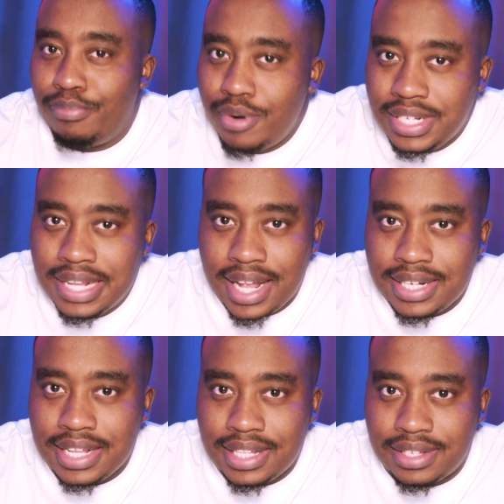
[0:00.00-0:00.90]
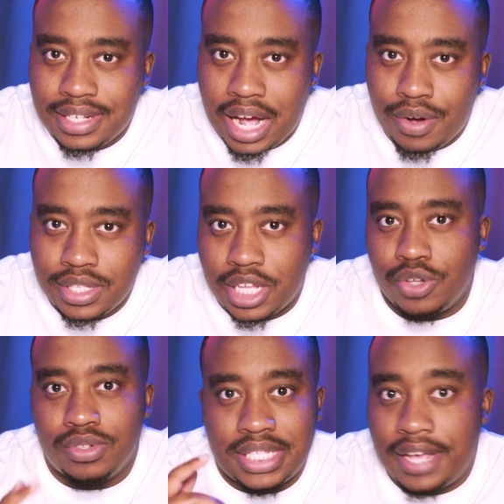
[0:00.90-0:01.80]
Put in that 10,000 hours
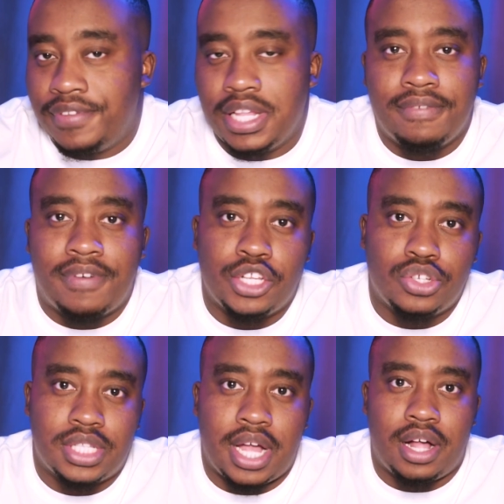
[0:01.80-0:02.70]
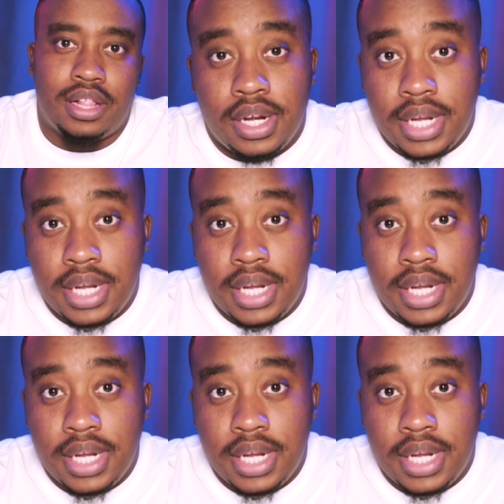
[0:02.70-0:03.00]
and you'll definitely find your style.